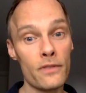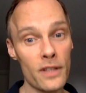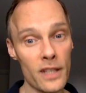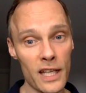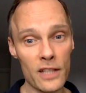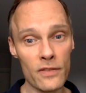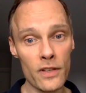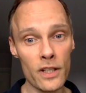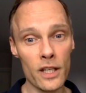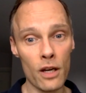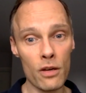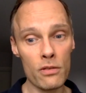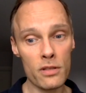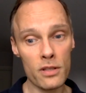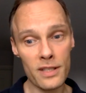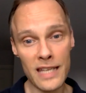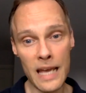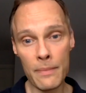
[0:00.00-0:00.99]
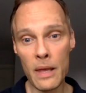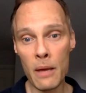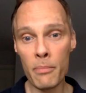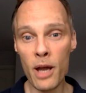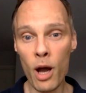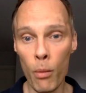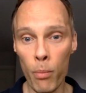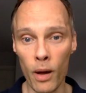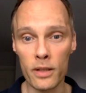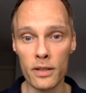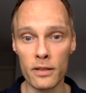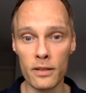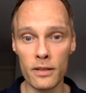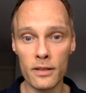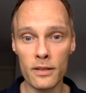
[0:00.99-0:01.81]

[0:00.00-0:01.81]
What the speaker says: the next videos, tap that bell button.